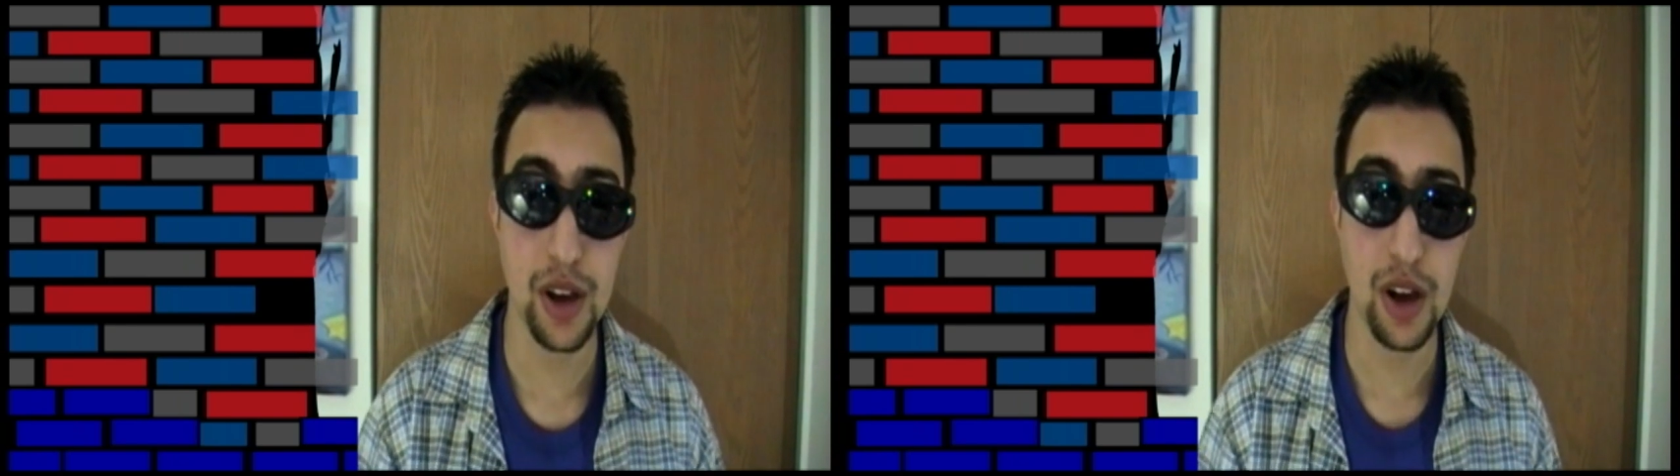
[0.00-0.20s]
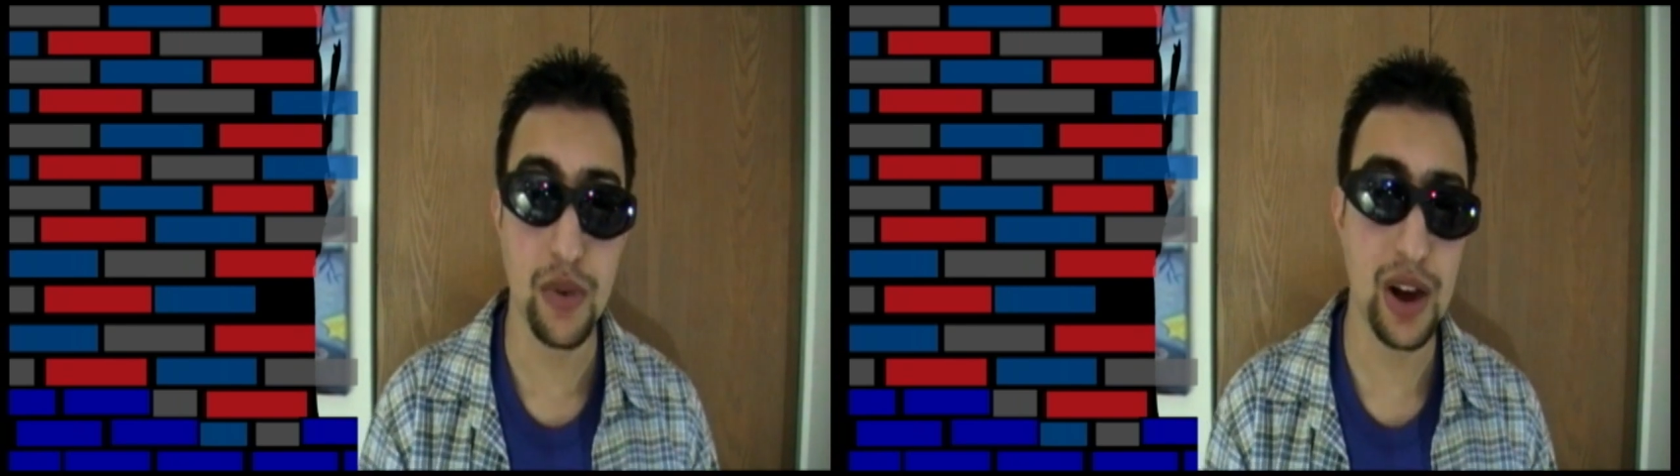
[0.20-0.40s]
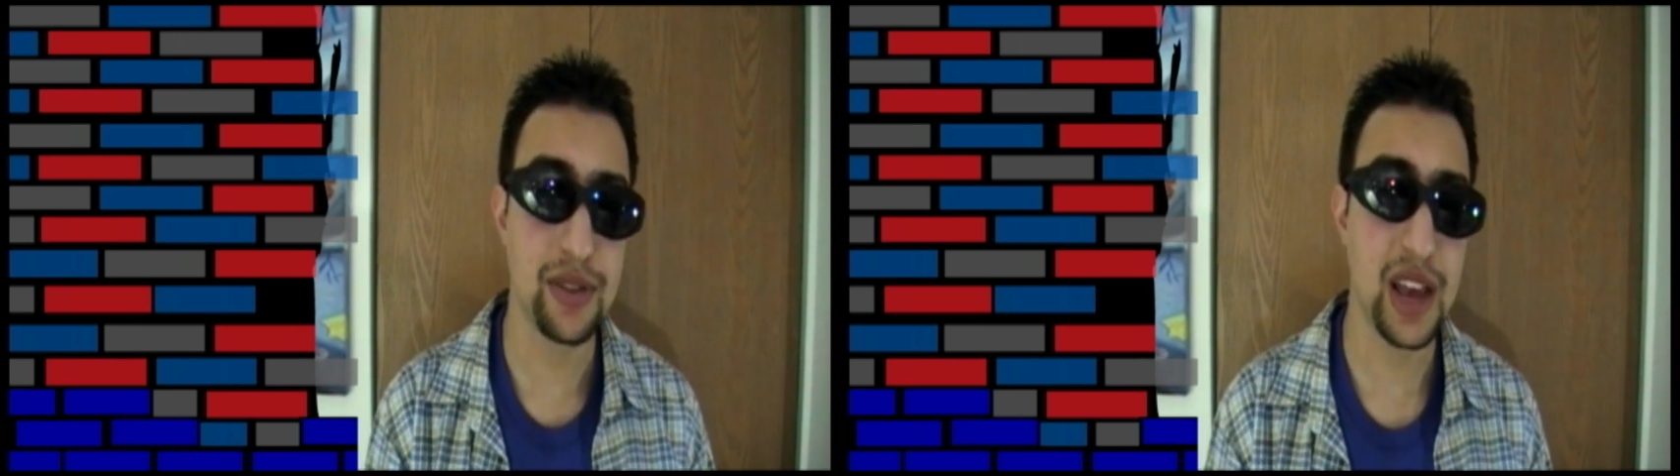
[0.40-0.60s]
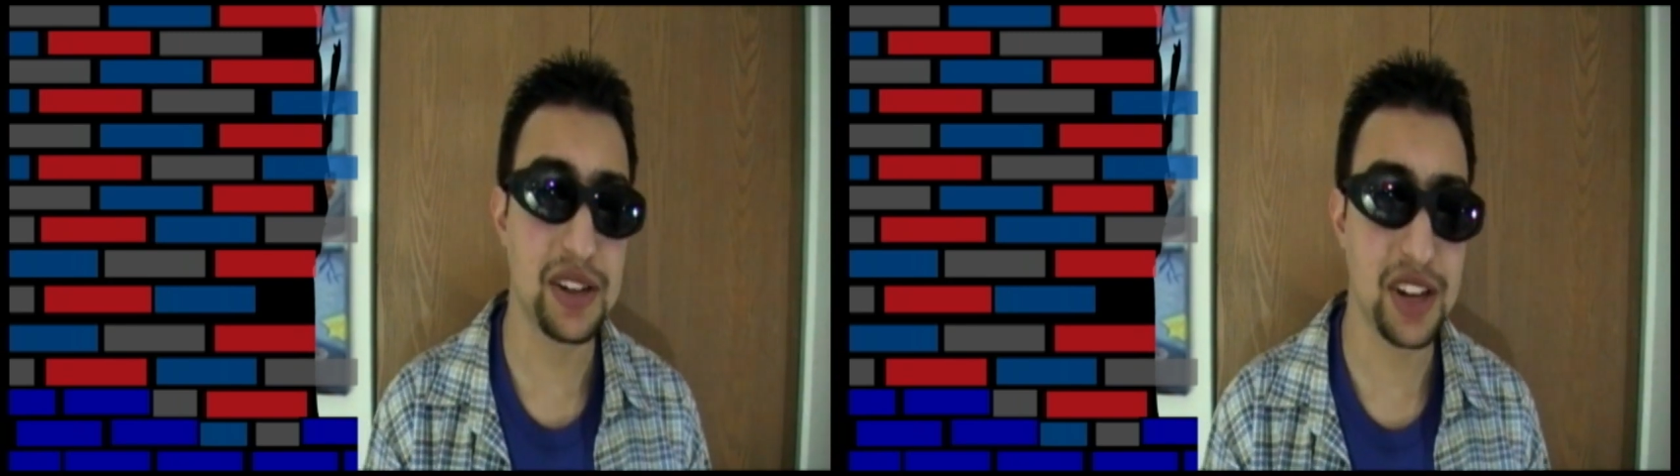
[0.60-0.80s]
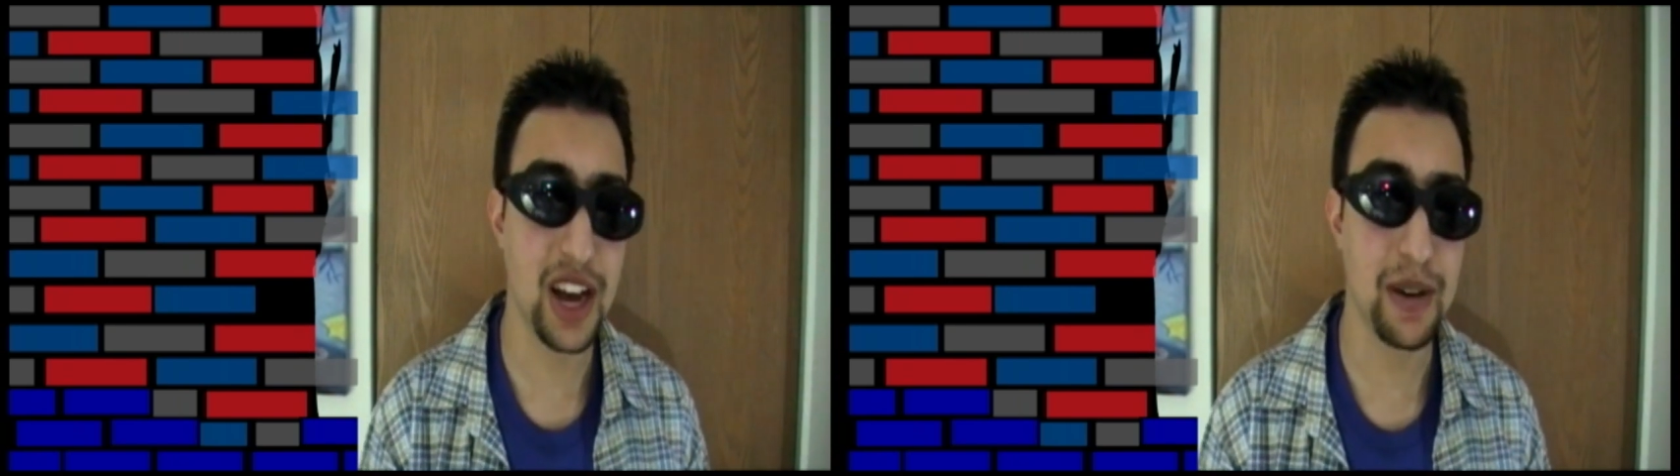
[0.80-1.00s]
Around
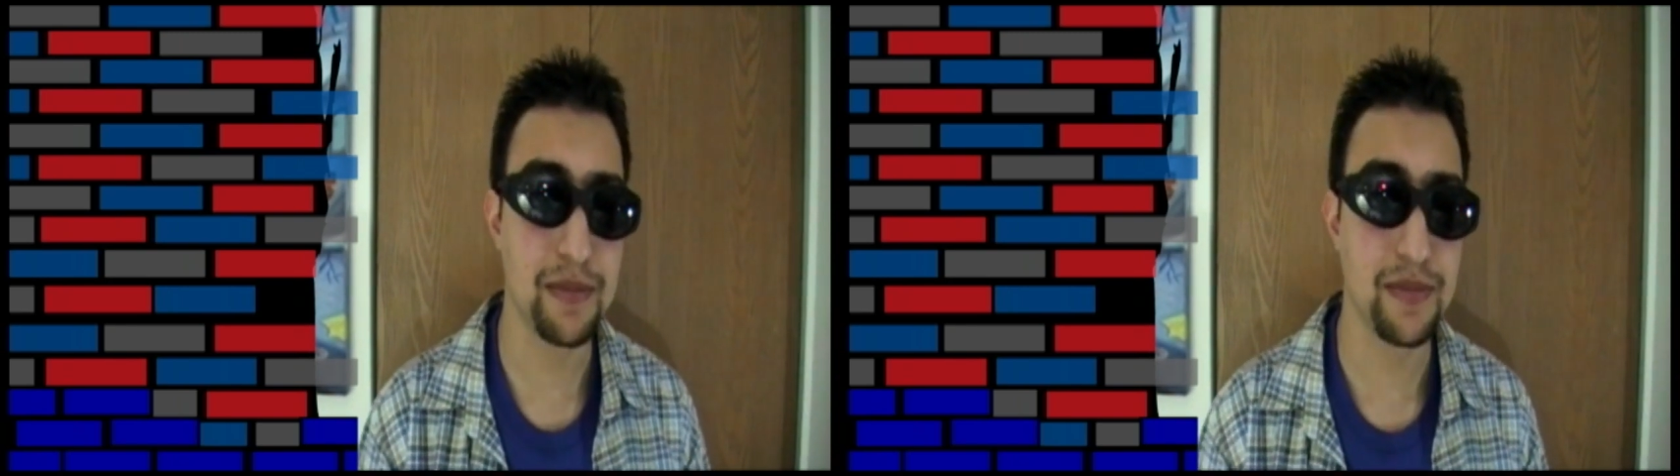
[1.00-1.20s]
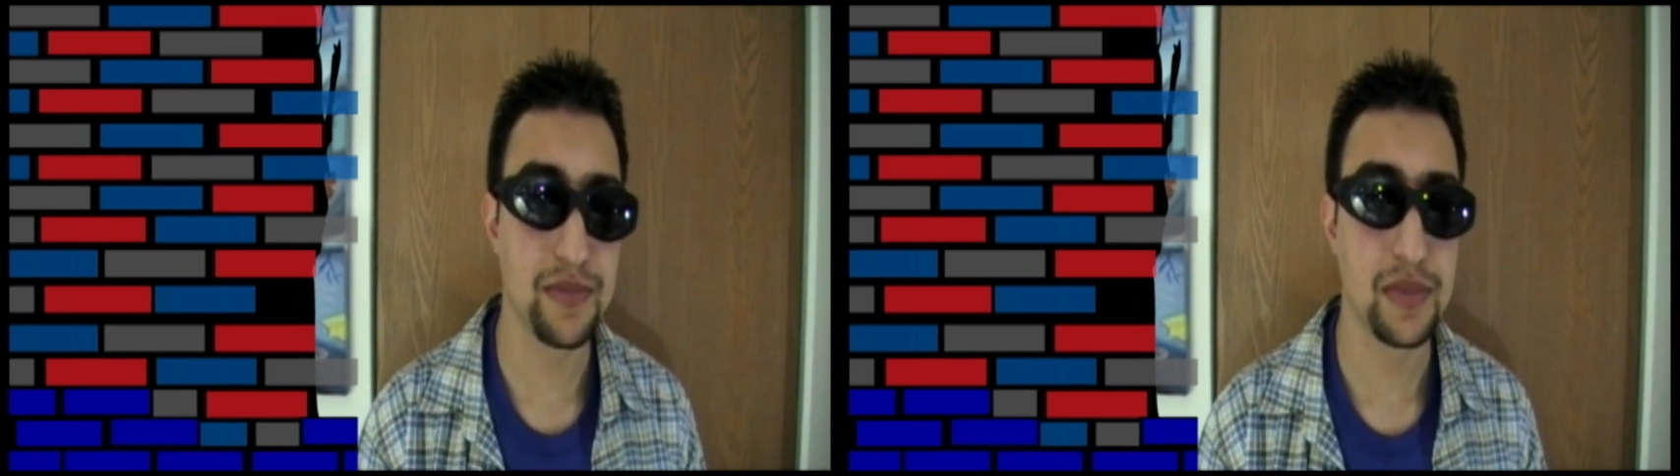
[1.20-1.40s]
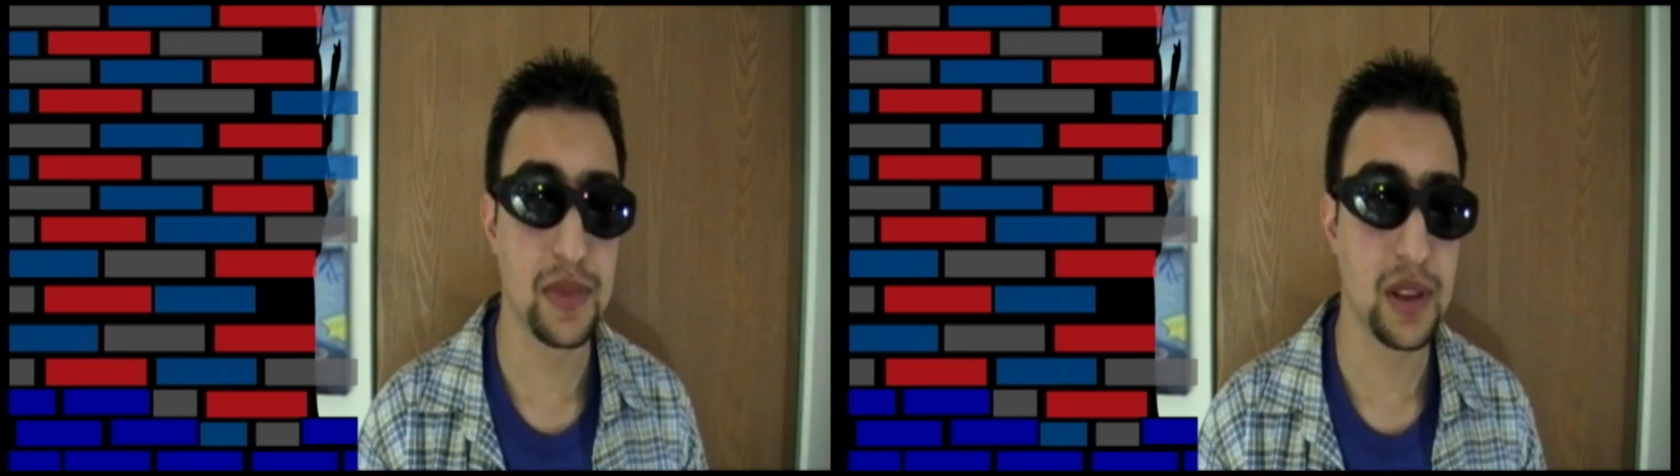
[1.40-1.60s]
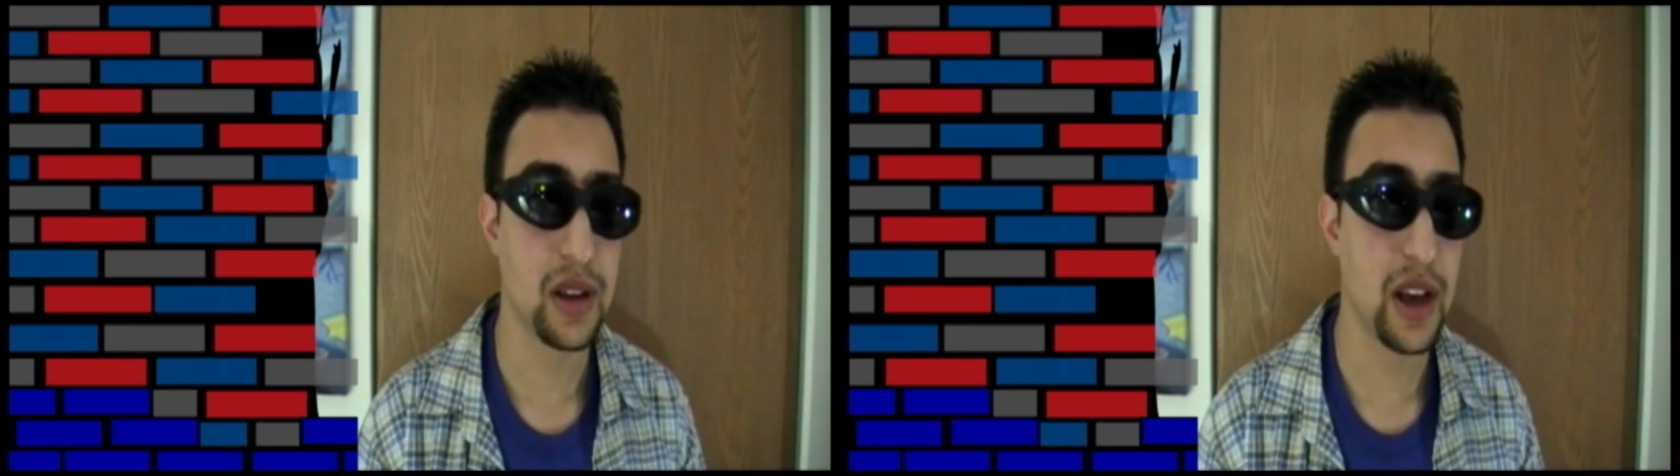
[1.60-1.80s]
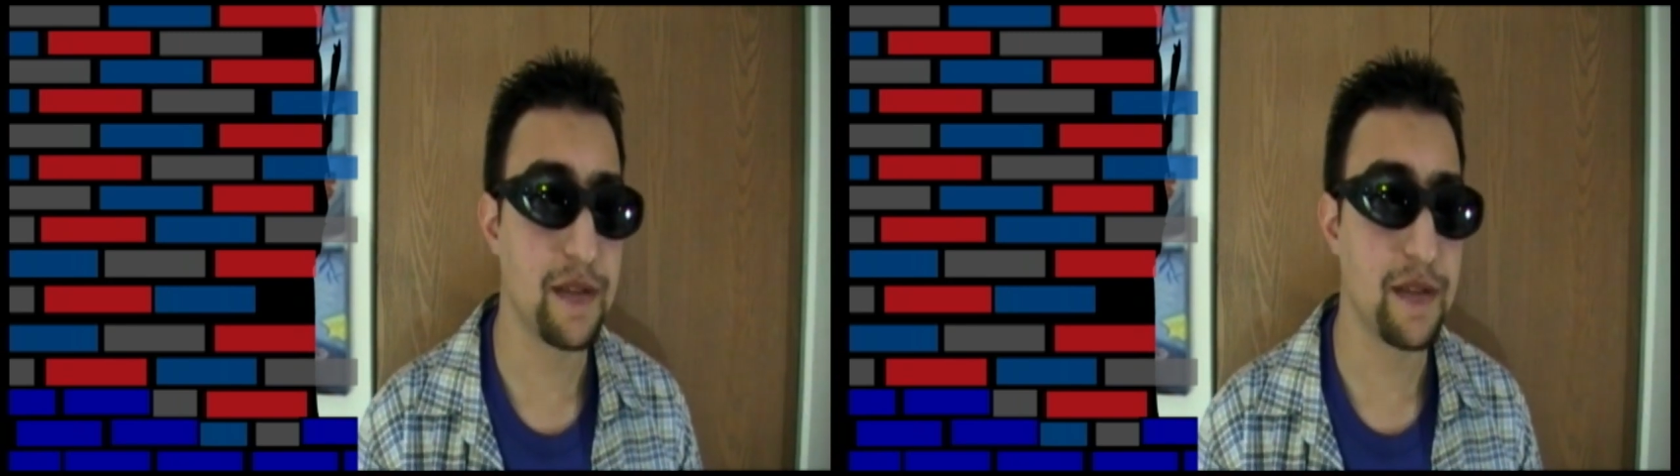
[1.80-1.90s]
that time, I